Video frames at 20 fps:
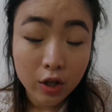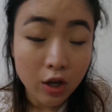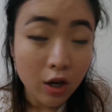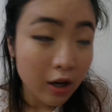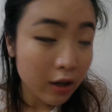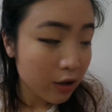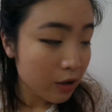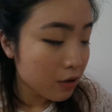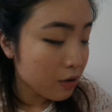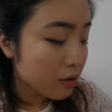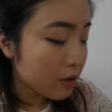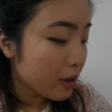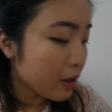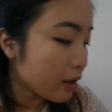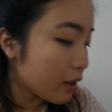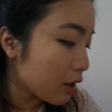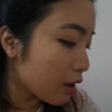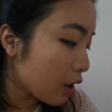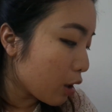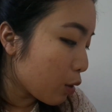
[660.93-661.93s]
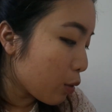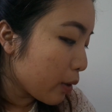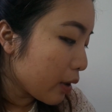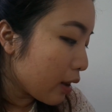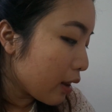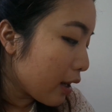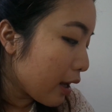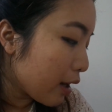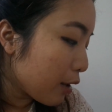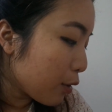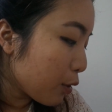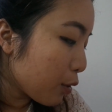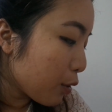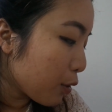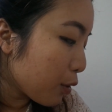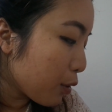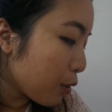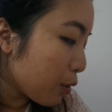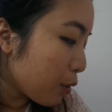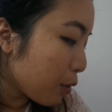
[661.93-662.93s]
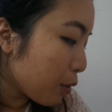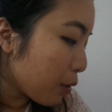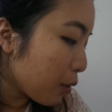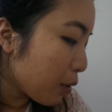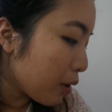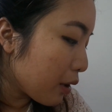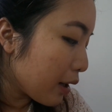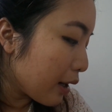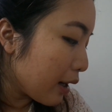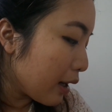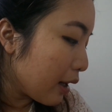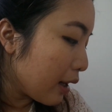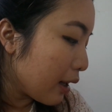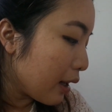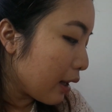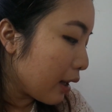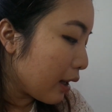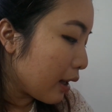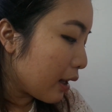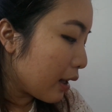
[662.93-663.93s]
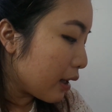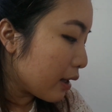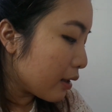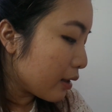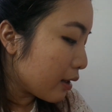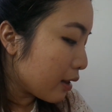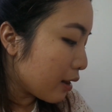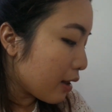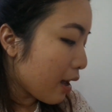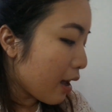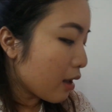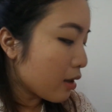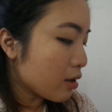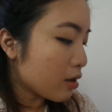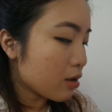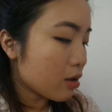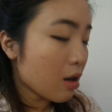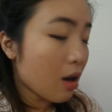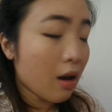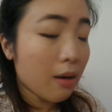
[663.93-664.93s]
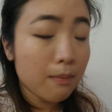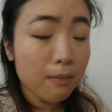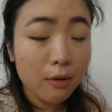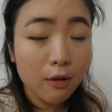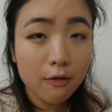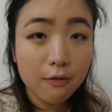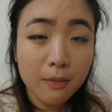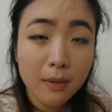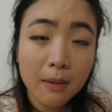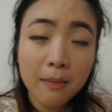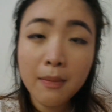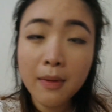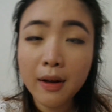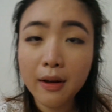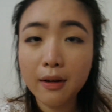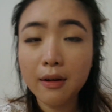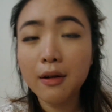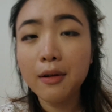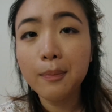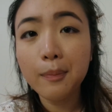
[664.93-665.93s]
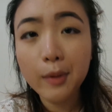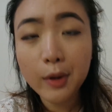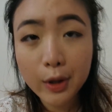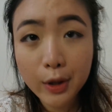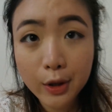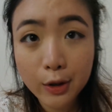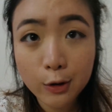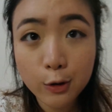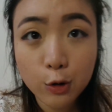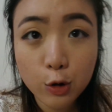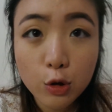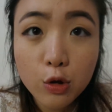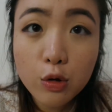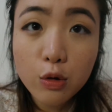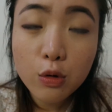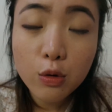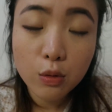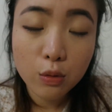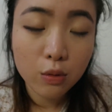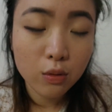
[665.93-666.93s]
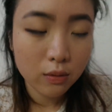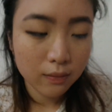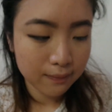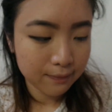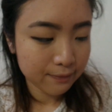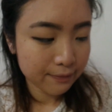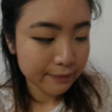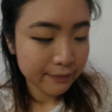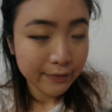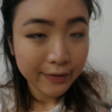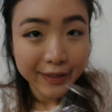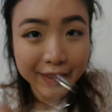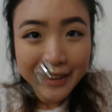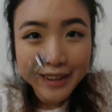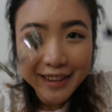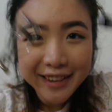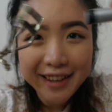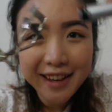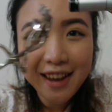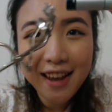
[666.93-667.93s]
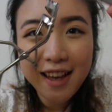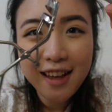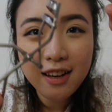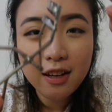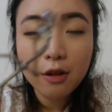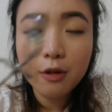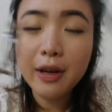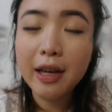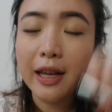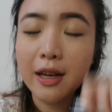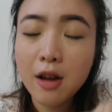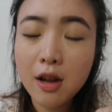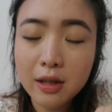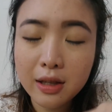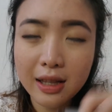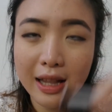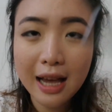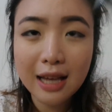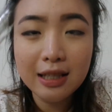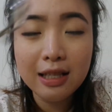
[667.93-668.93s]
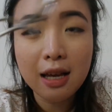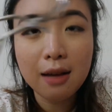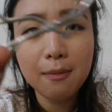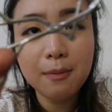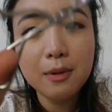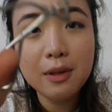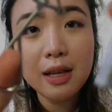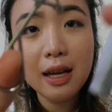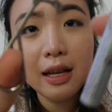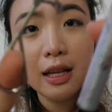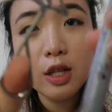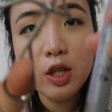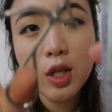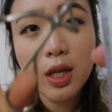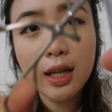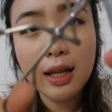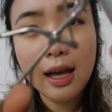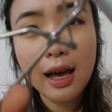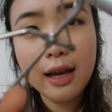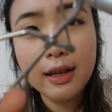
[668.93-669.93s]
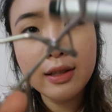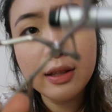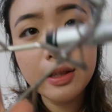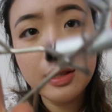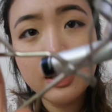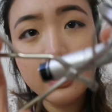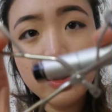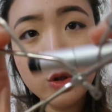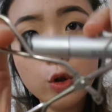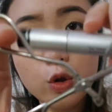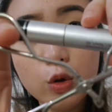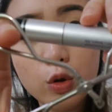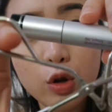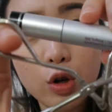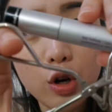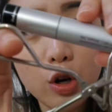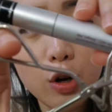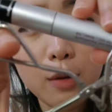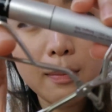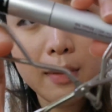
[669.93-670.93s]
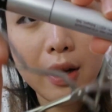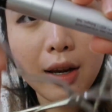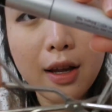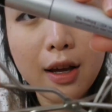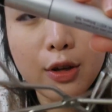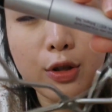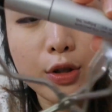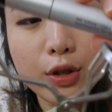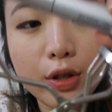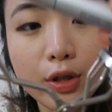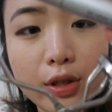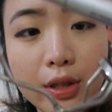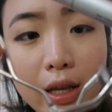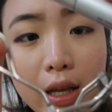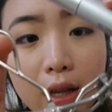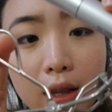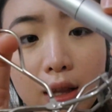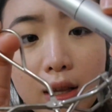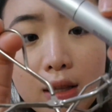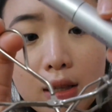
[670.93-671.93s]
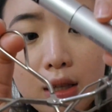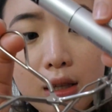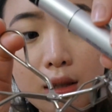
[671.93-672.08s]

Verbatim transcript: Not using the liquid liner. And the last step of my makeup is to, ta-da! Okay, not the last step, second to the last, is to curl my lashes. And this